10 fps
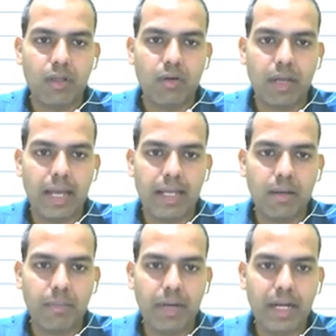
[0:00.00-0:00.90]
Okay, I
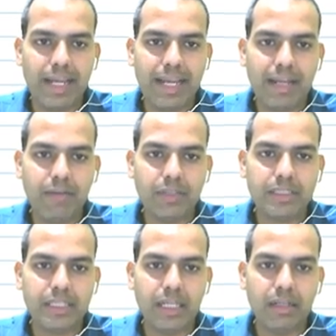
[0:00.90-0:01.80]
compared A with
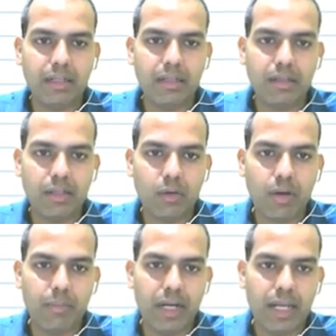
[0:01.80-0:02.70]
C, you
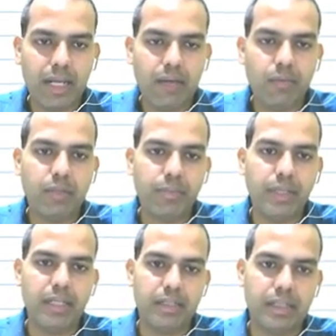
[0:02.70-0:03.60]
compared A with
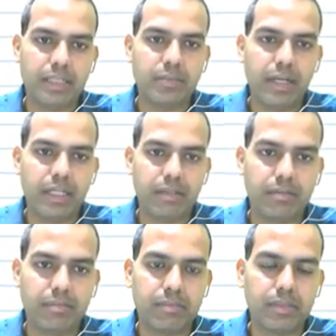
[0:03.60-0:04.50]
B. That's better
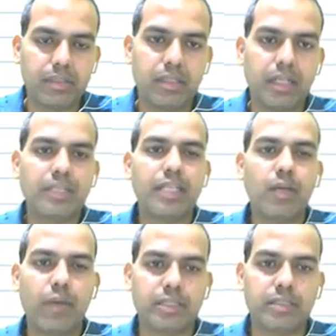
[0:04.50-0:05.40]
in
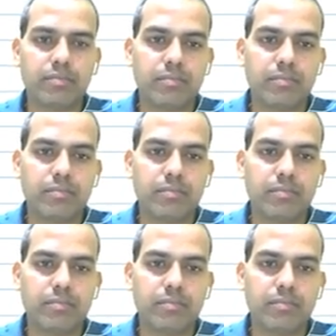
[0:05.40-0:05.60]
sequence.